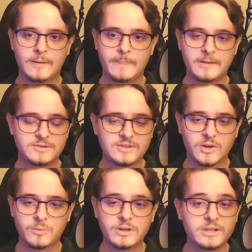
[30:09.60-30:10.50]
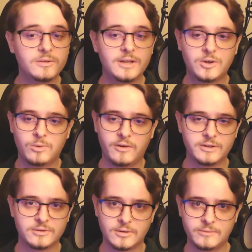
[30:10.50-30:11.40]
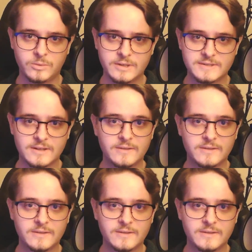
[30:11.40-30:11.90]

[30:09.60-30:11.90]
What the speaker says: She's got a really unique quality to her voice.